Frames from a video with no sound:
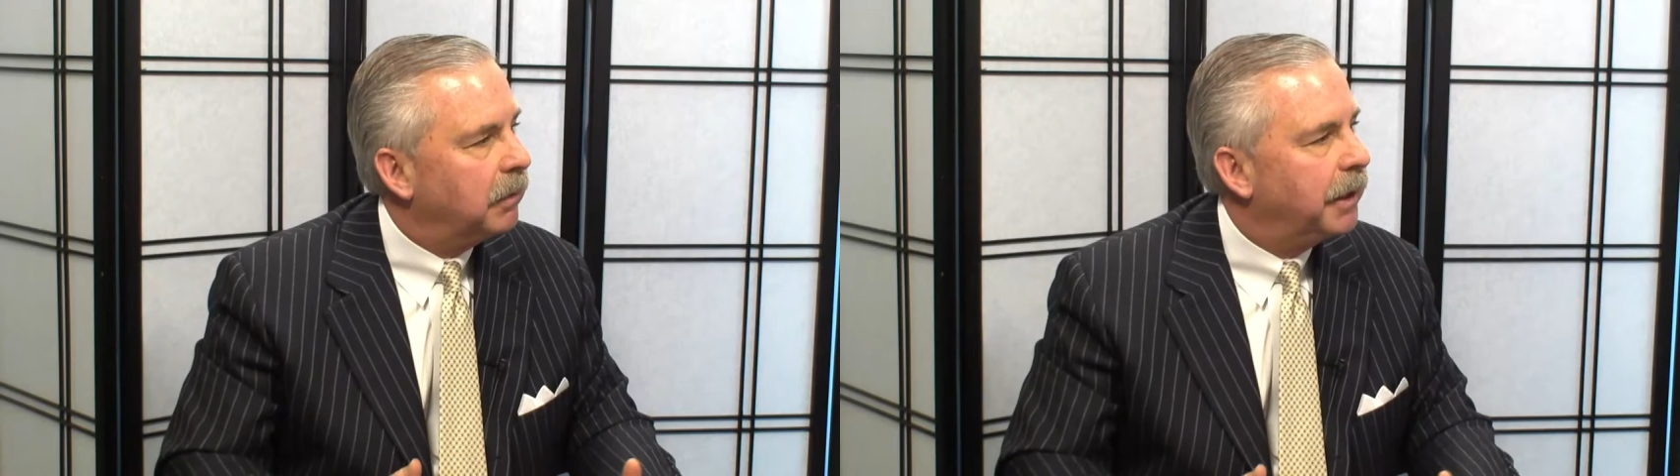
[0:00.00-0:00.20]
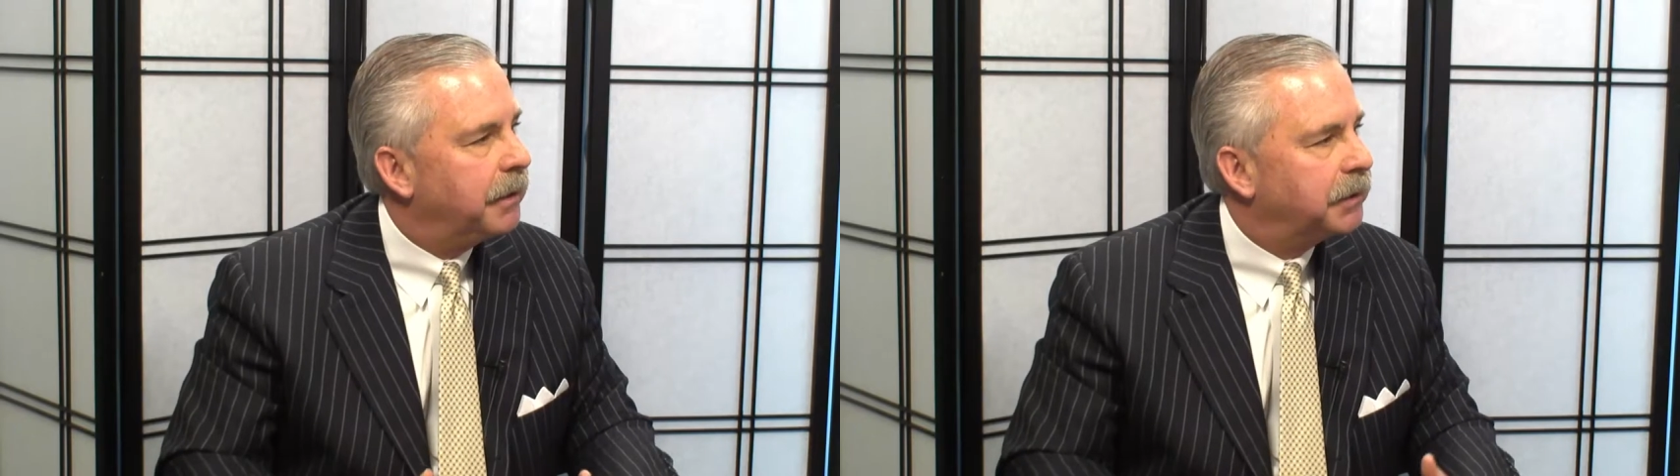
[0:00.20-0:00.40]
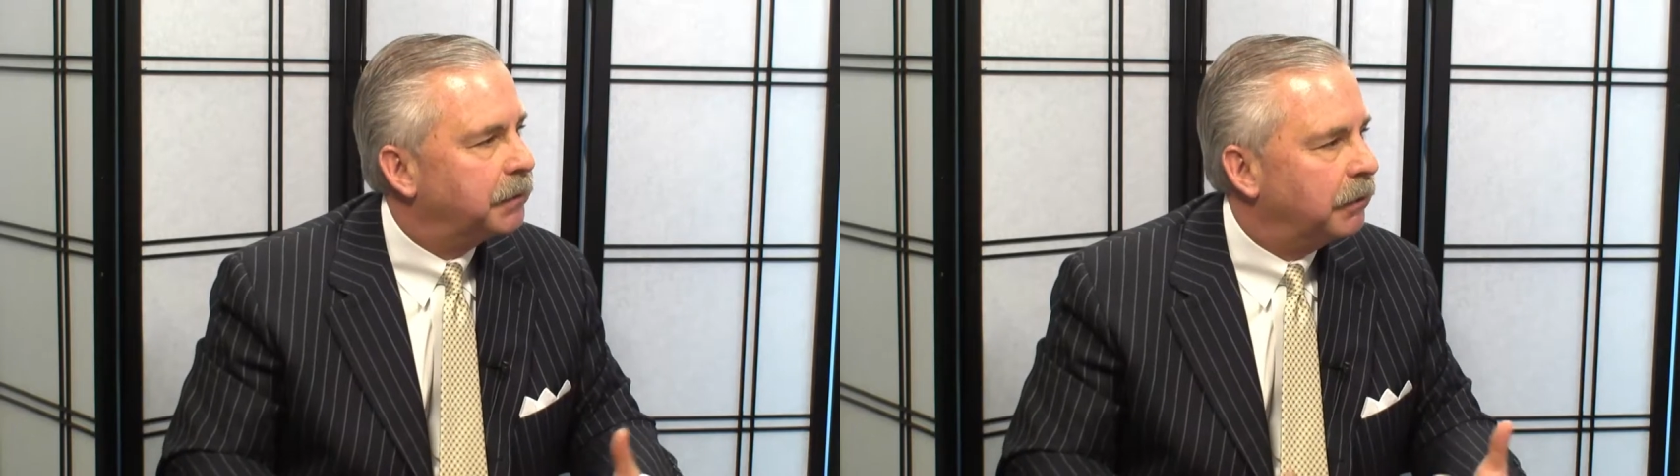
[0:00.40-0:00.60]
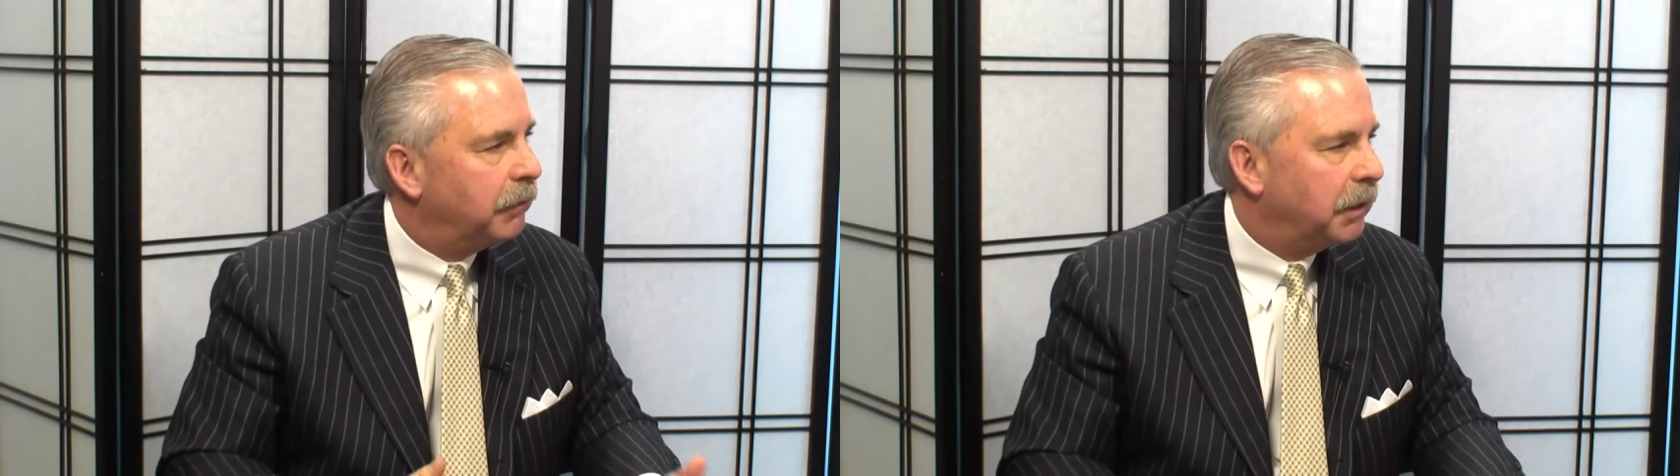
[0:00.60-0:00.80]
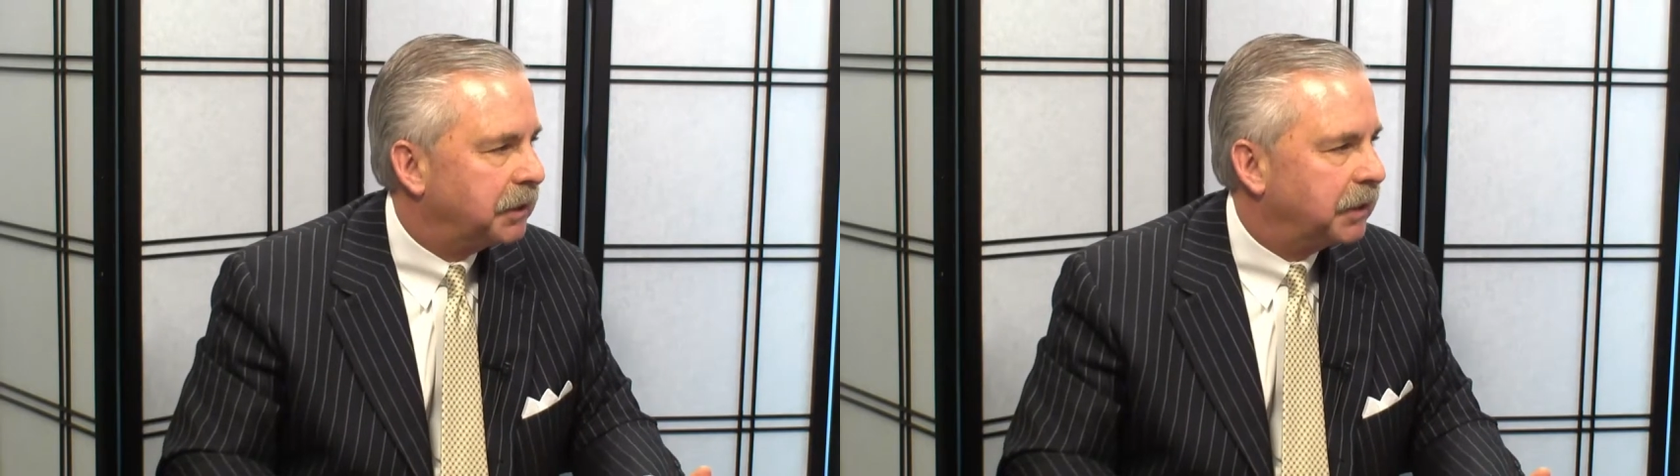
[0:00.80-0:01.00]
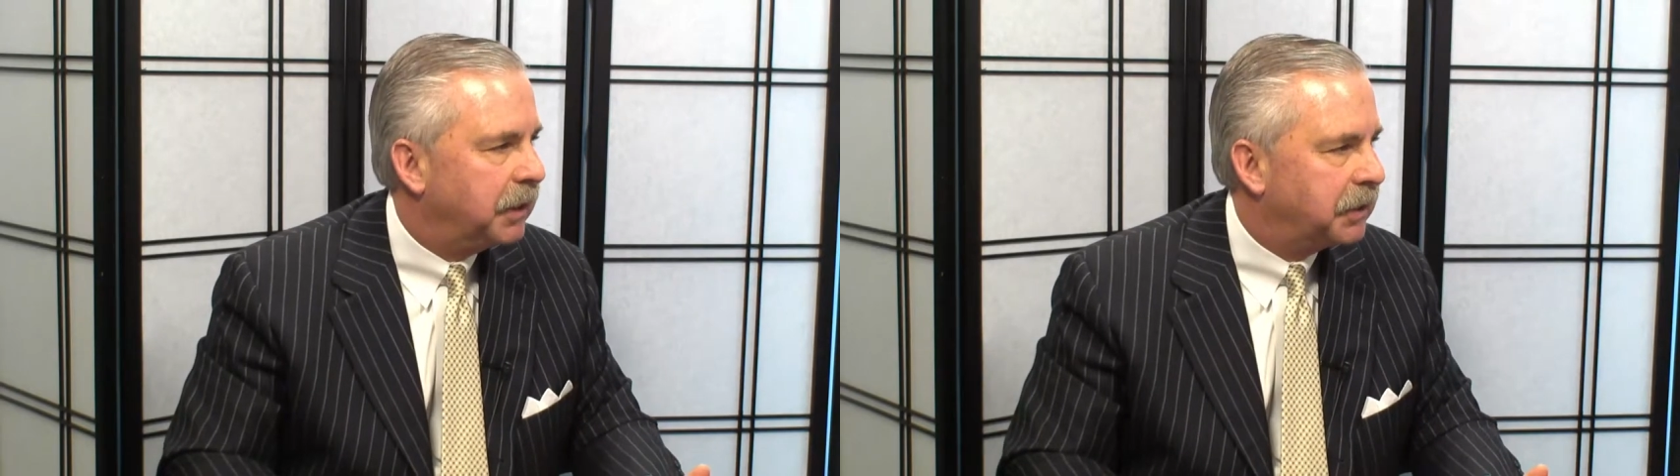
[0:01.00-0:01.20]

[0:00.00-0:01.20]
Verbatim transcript: lenders on the real estate